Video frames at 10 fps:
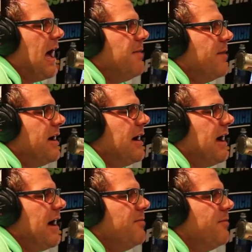
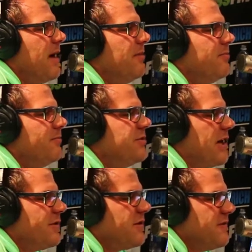I'm
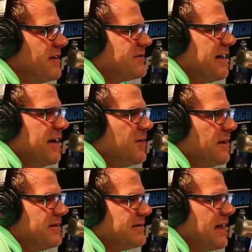channel surfing yesterday and hear about this